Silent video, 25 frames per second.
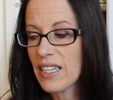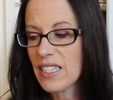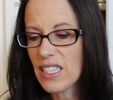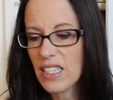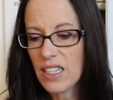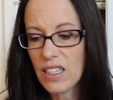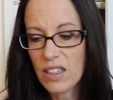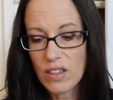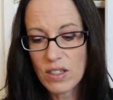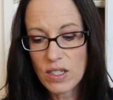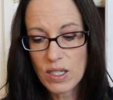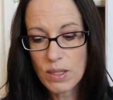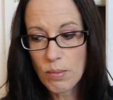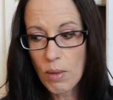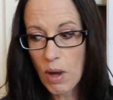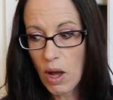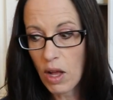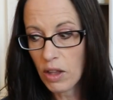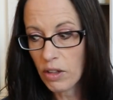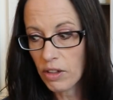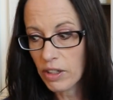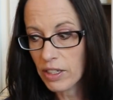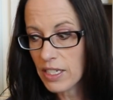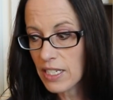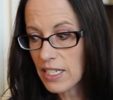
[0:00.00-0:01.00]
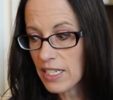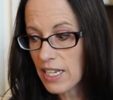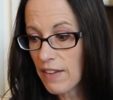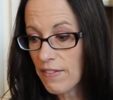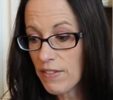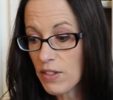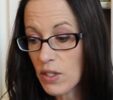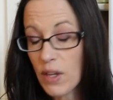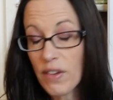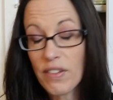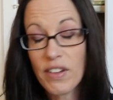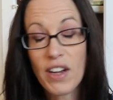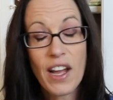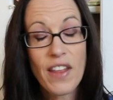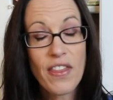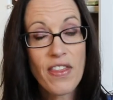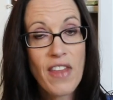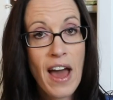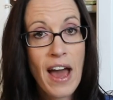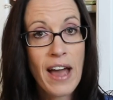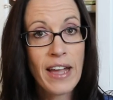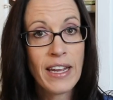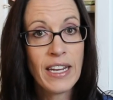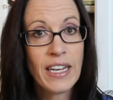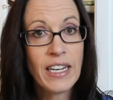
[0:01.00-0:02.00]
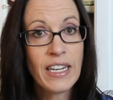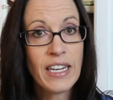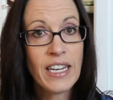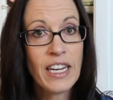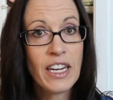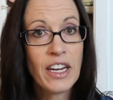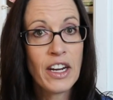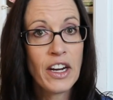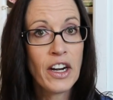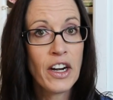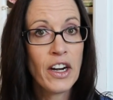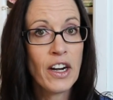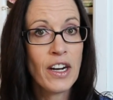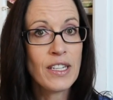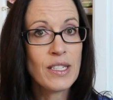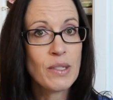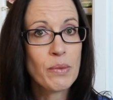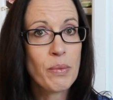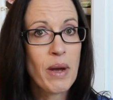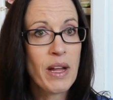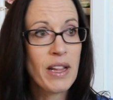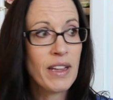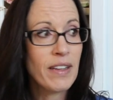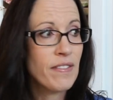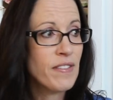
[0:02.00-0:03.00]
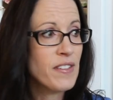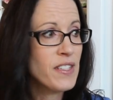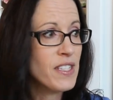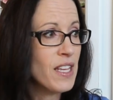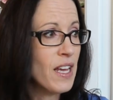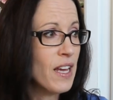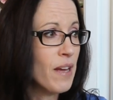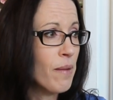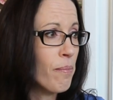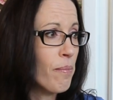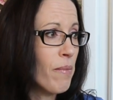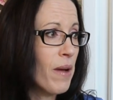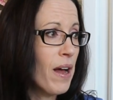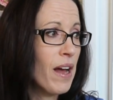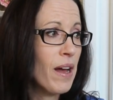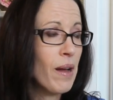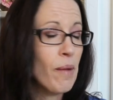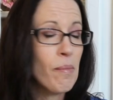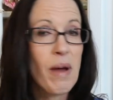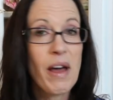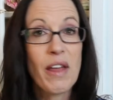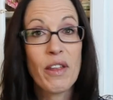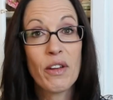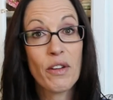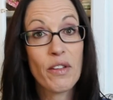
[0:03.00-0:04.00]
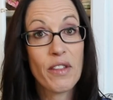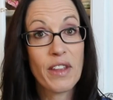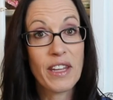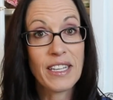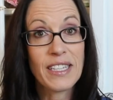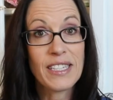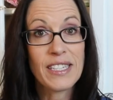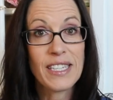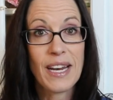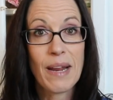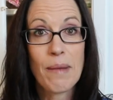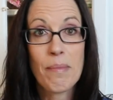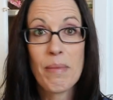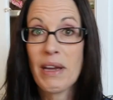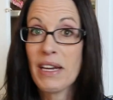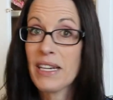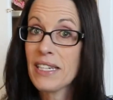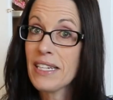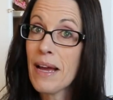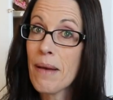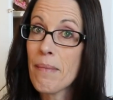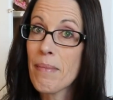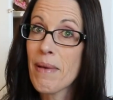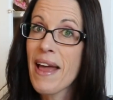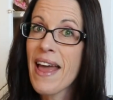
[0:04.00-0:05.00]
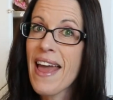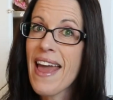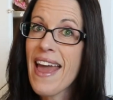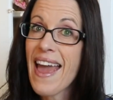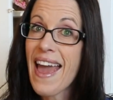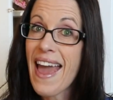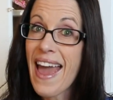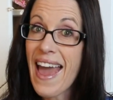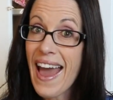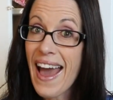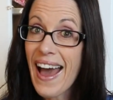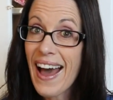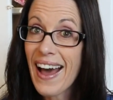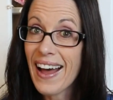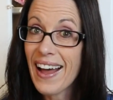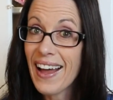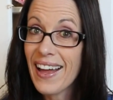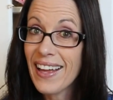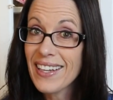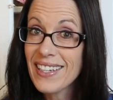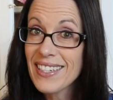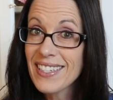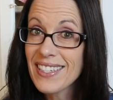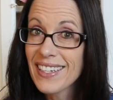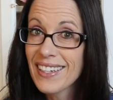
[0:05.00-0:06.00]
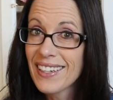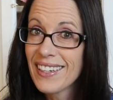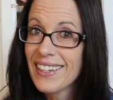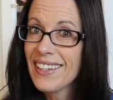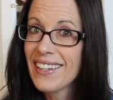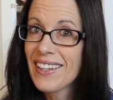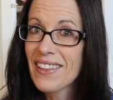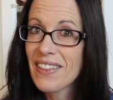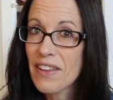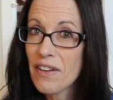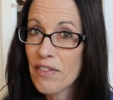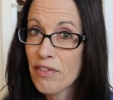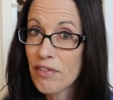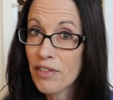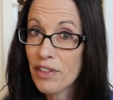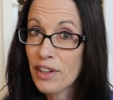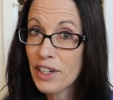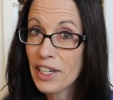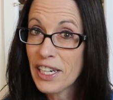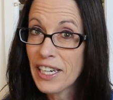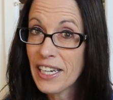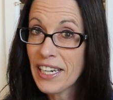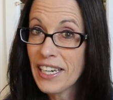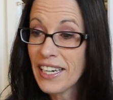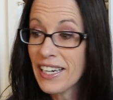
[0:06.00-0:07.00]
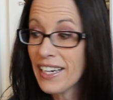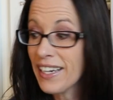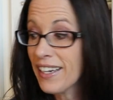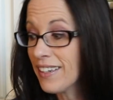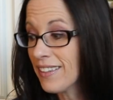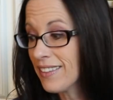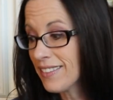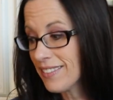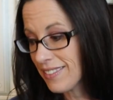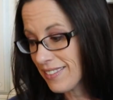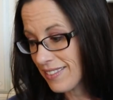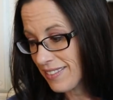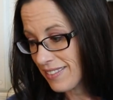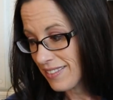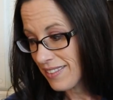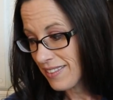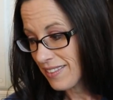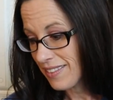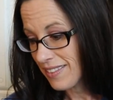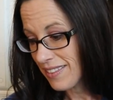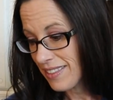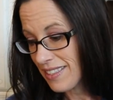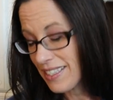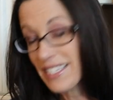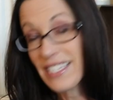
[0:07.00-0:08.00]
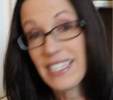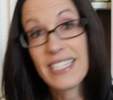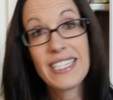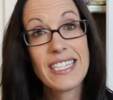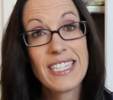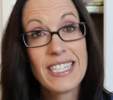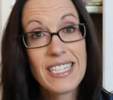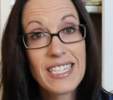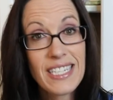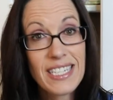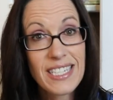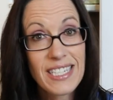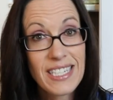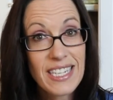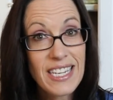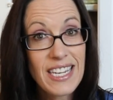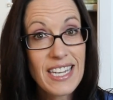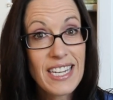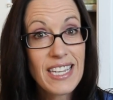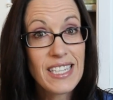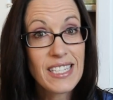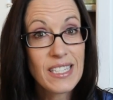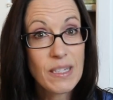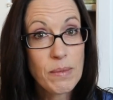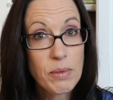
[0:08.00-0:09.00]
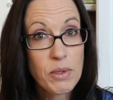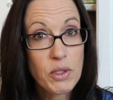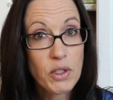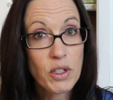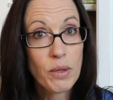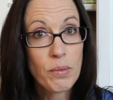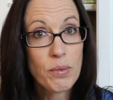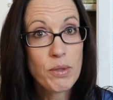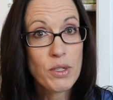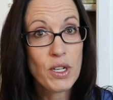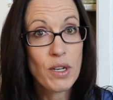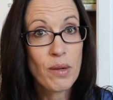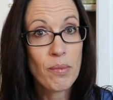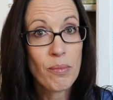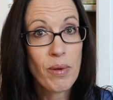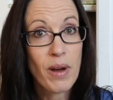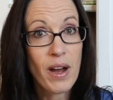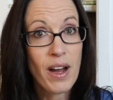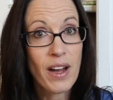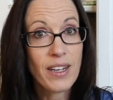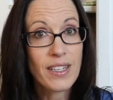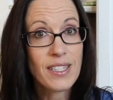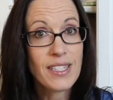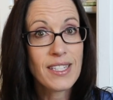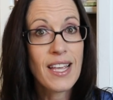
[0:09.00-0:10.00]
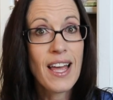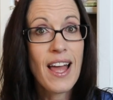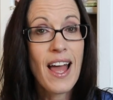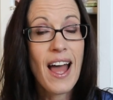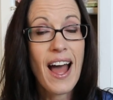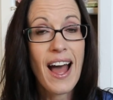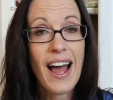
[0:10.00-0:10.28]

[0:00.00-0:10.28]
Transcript: It's a little smaller and stuff. So I've got that in here, as well as some um, other things that I picked up, and the free tea subscription box.